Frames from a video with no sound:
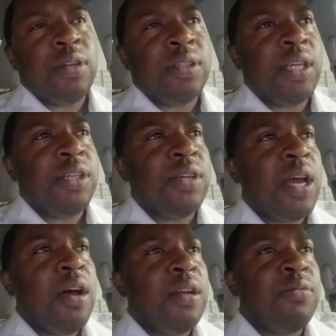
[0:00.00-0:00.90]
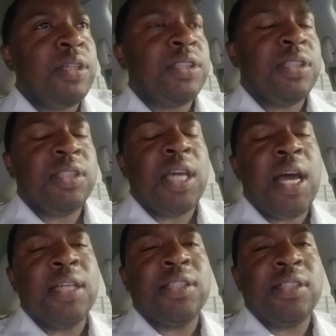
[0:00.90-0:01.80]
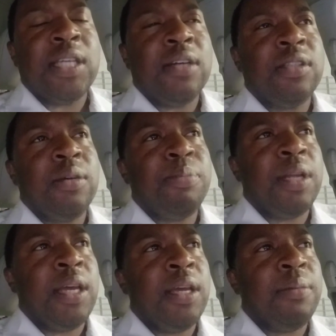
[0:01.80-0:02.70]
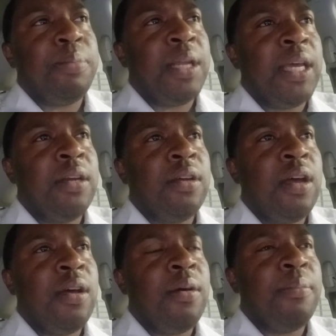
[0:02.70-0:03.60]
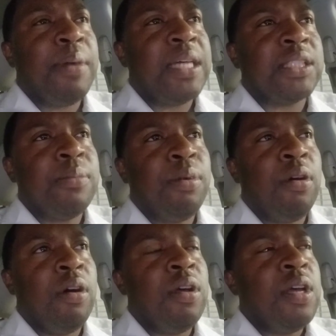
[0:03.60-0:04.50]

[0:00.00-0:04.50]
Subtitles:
and then you got all the rest of these guys that's out there playing basketball.